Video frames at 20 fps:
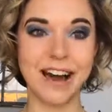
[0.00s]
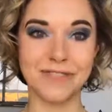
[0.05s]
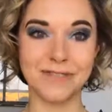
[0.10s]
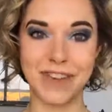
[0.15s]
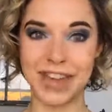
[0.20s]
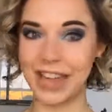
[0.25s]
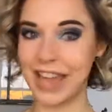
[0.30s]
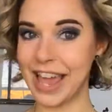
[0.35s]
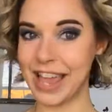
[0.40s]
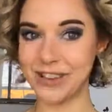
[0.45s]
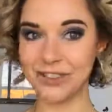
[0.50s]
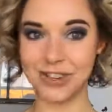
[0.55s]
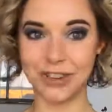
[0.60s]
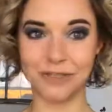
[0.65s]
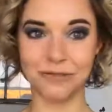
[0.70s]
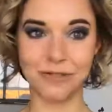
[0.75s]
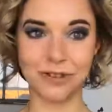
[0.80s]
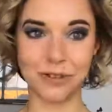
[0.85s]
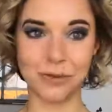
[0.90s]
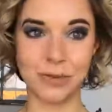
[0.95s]

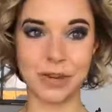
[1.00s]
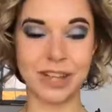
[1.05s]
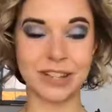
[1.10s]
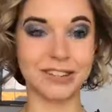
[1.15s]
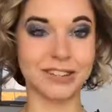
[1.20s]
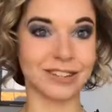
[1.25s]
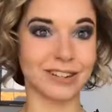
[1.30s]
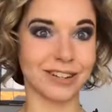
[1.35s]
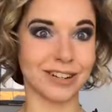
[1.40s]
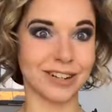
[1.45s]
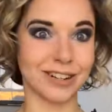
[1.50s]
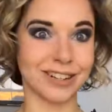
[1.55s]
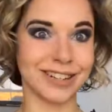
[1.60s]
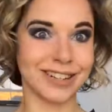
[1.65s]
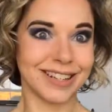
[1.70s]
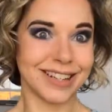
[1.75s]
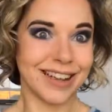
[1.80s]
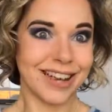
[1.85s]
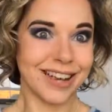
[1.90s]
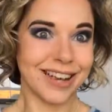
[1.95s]
vacation for the week to Turks
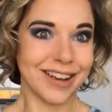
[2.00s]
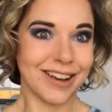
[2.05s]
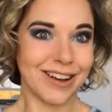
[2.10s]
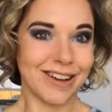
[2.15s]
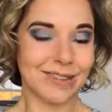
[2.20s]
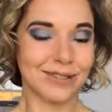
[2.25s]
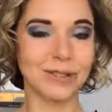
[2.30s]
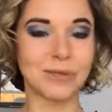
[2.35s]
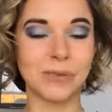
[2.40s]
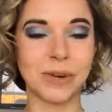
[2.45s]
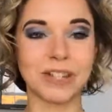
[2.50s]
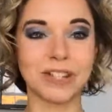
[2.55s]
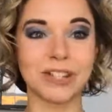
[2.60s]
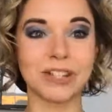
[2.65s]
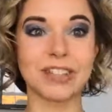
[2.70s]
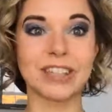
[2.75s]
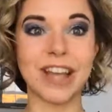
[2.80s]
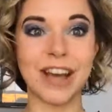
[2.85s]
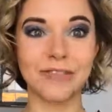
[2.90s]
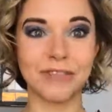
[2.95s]
and Caicos,
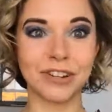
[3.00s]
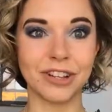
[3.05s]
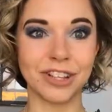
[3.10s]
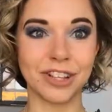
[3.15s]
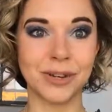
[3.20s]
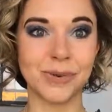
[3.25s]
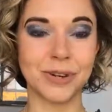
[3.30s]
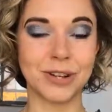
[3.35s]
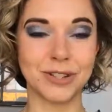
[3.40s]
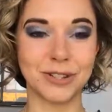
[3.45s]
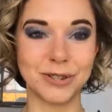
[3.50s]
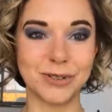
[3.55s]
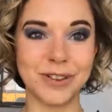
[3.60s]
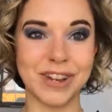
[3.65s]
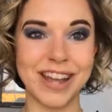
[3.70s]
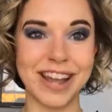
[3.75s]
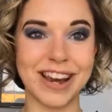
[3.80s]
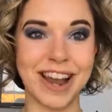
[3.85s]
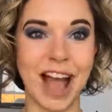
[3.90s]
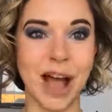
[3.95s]
which definitely you want to tune
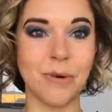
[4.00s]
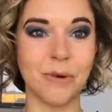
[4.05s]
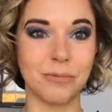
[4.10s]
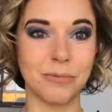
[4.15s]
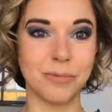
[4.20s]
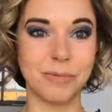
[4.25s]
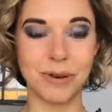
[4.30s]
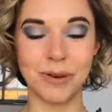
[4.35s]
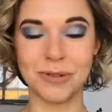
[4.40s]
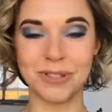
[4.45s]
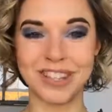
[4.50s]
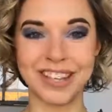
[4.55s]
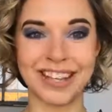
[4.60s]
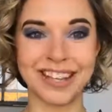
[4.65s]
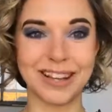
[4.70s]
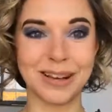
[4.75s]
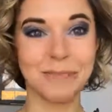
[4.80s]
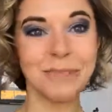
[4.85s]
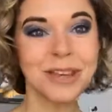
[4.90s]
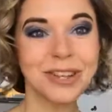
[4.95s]
in. I will be
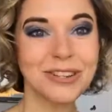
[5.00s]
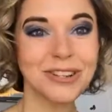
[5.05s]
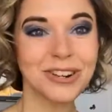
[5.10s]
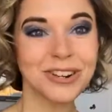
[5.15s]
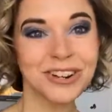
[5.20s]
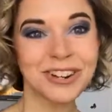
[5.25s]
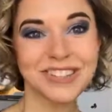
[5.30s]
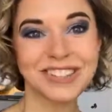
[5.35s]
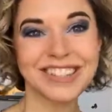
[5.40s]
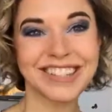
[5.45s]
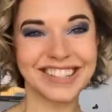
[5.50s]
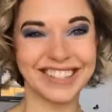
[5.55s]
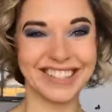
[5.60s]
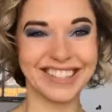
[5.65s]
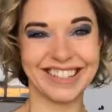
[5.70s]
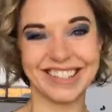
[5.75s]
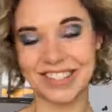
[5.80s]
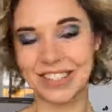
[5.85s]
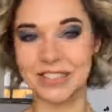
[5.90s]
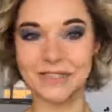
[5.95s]
posting pictures
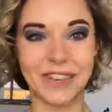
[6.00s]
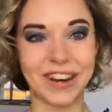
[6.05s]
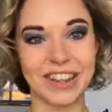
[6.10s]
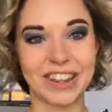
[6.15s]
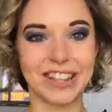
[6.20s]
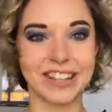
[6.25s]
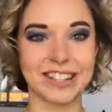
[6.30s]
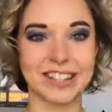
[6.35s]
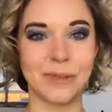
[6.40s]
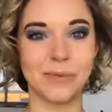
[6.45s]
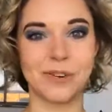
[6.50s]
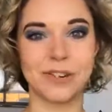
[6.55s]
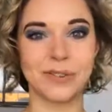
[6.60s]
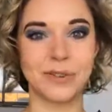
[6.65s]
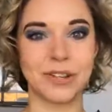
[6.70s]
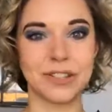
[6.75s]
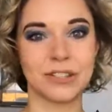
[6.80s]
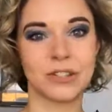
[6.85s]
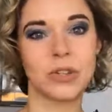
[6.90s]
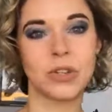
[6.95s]
and just fun things that we're
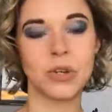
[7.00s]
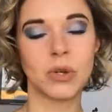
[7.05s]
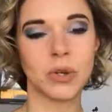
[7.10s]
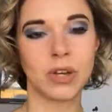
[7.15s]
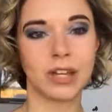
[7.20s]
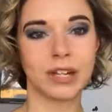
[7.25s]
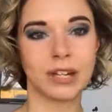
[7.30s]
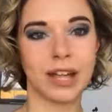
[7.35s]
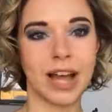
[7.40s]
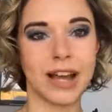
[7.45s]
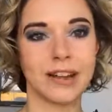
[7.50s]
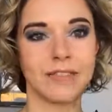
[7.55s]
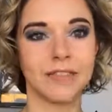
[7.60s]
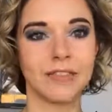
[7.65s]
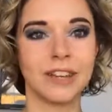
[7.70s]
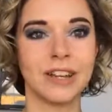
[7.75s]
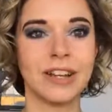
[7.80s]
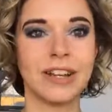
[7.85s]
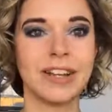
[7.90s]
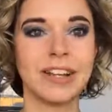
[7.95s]
doing so that you can kind of
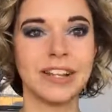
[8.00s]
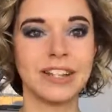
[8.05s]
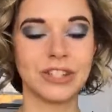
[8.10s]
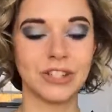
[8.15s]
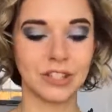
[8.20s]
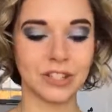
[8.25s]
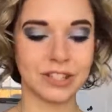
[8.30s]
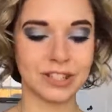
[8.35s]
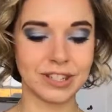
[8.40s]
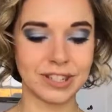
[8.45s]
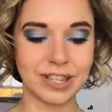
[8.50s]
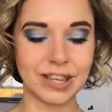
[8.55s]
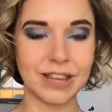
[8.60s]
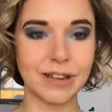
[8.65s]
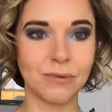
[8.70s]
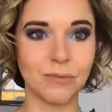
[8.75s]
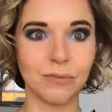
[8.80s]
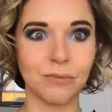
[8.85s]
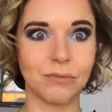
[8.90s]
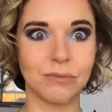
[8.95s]
just
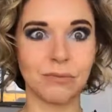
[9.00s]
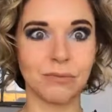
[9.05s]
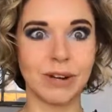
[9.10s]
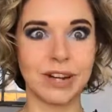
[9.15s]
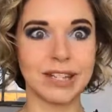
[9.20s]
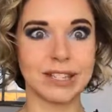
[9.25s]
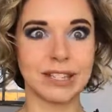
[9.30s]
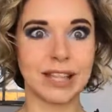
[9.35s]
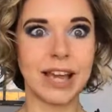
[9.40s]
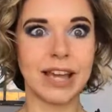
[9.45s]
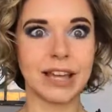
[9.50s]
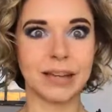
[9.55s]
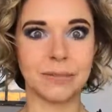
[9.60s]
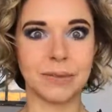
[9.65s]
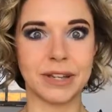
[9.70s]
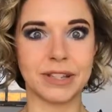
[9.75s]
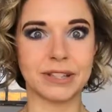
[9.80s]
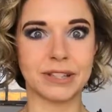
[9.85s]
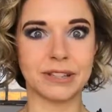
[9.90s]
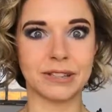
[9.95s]
see what it's like,
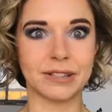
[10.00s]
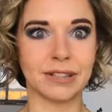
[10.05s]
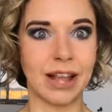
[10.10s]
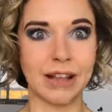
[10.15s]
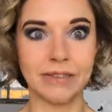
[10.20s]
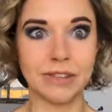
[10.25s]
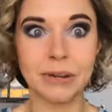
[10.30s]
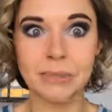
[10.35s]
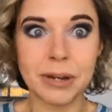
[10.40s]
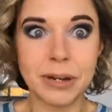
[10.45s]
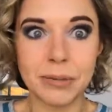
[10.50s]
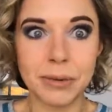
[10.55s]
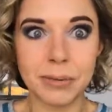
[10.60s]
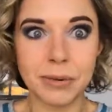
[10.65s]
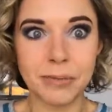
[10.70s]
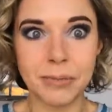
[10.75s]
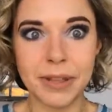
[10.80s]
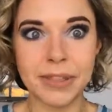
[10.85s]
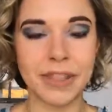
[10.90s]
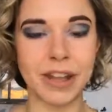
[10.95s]
because not very many people
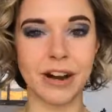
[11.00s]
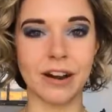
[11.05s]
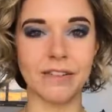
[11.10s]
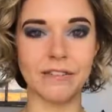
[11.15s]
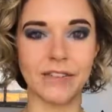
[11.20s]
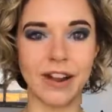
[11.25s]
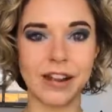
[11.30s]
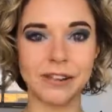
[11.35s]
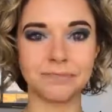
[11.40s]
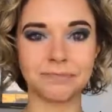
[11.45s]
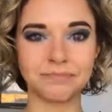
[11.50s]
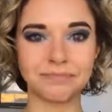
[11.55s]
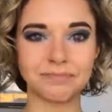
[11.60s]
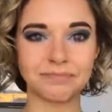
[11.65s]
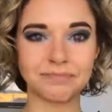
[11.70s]
have been there, right?